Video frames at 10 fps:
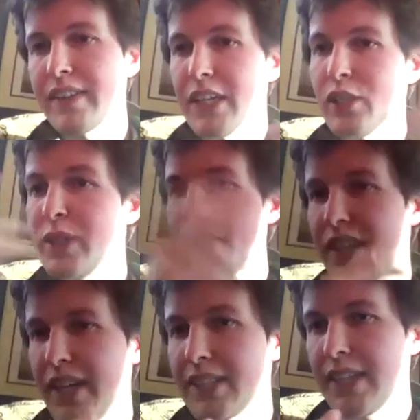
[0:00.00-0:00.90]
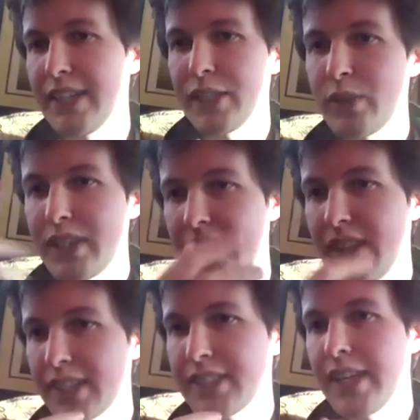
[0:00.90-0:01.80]
and then I do it again the next day, and I do it again the
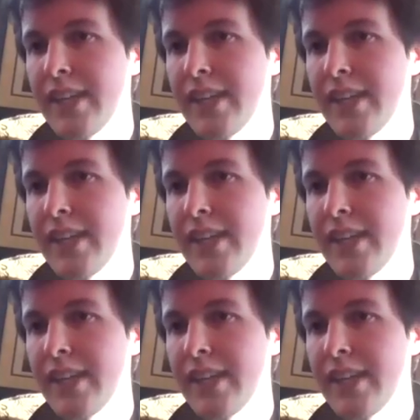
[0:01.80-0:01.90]
next day,